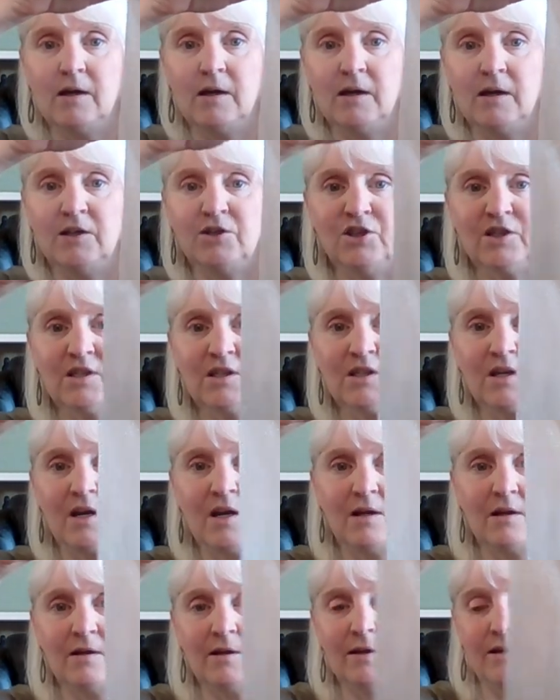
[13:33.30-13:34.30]
I
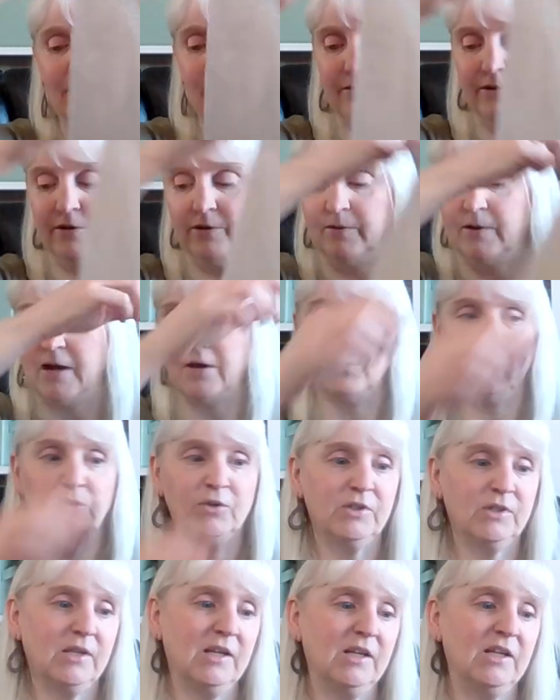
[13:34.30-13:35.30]
don't know. I
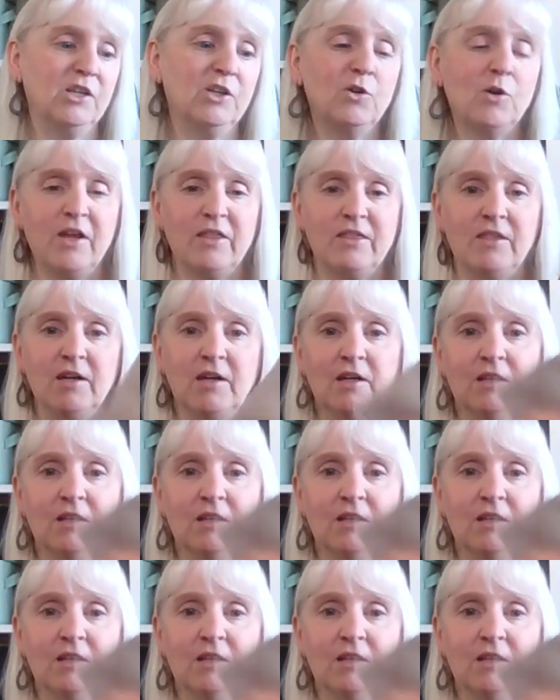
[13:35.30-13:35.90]
was like, I think